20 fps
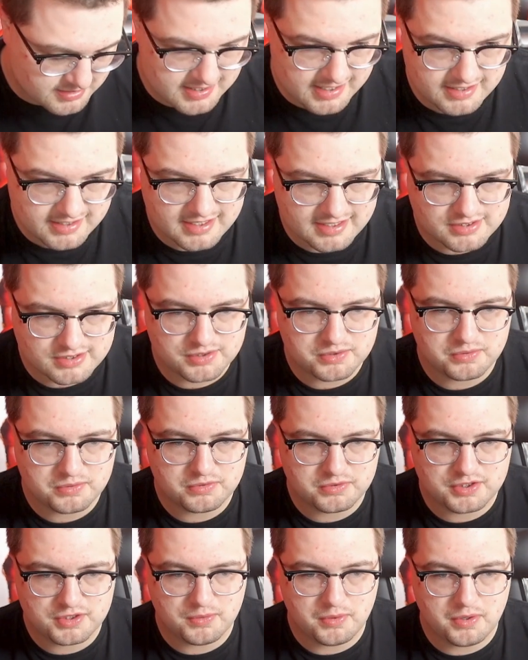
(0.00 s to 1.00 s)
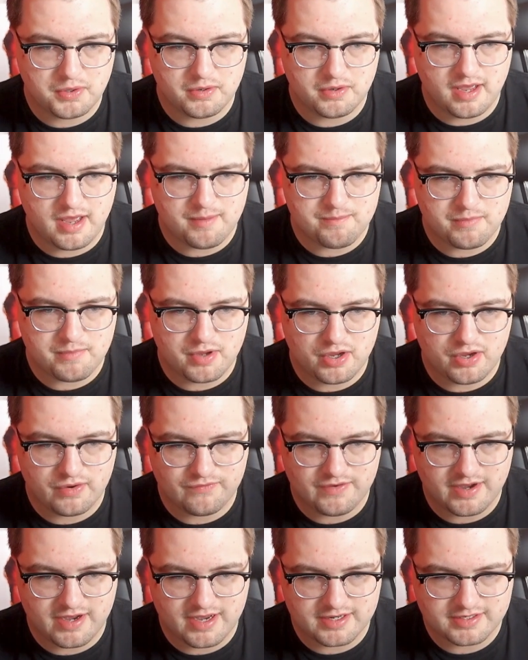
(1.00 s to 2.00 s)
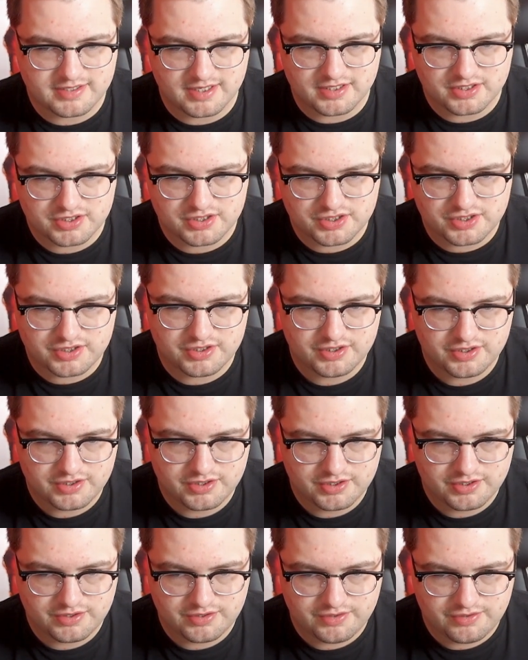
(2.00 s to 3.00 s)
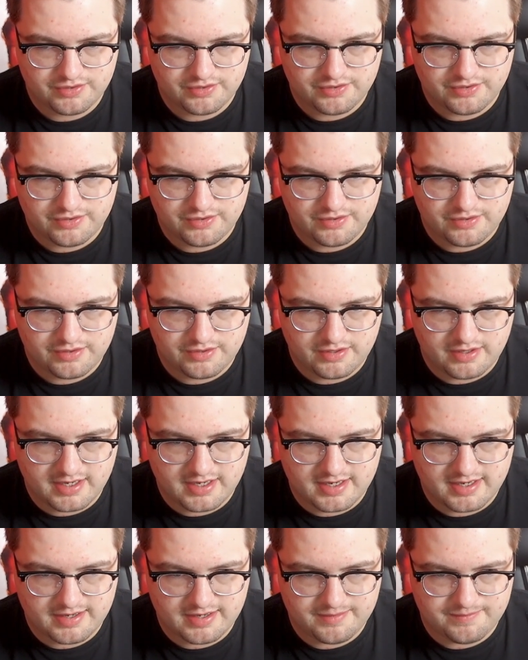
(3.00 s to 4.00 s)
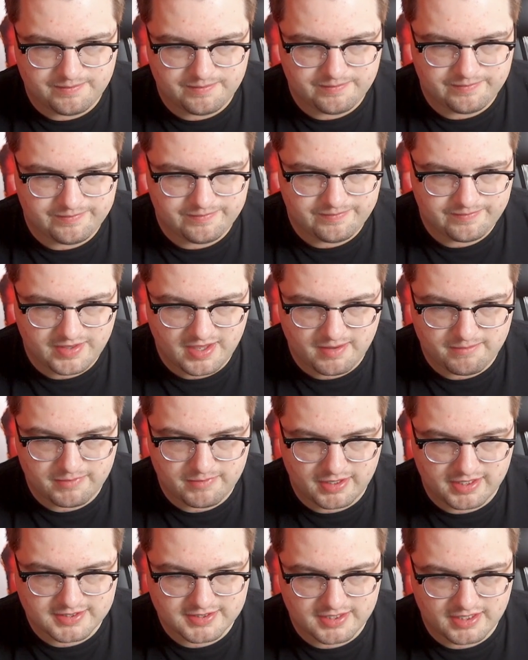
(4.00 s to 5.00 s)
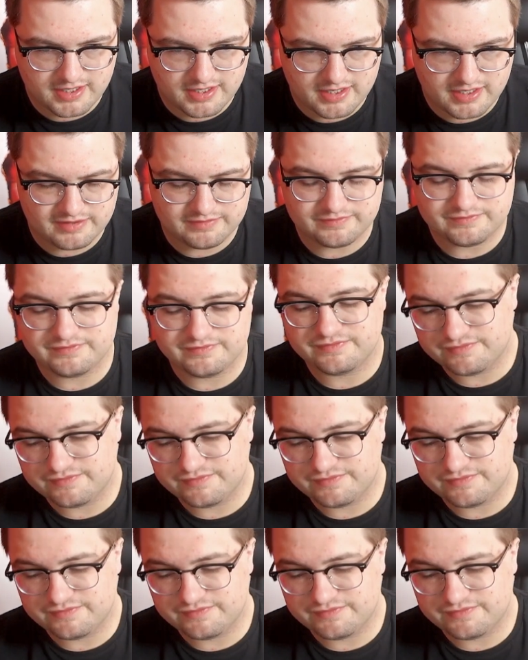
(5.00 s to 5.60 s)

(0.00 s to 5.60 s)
to take that to her advantage. Yeah, Melissa